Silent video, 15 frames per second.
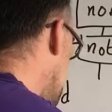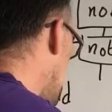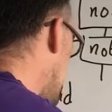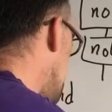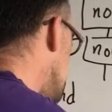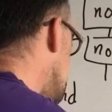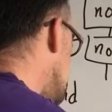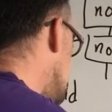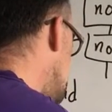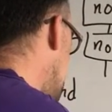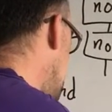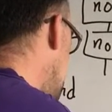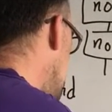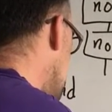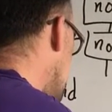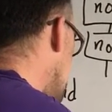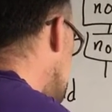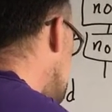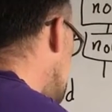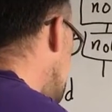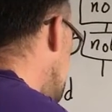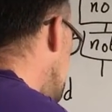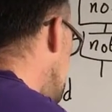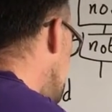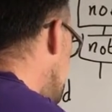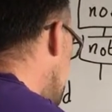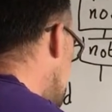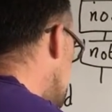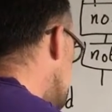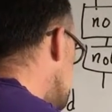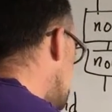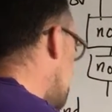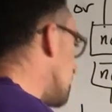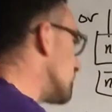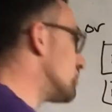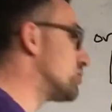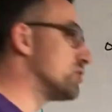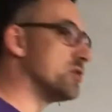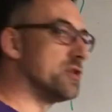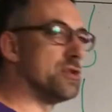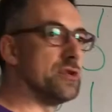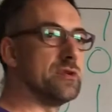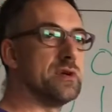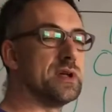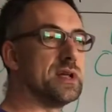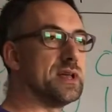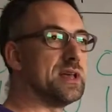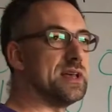well, to say that two things are true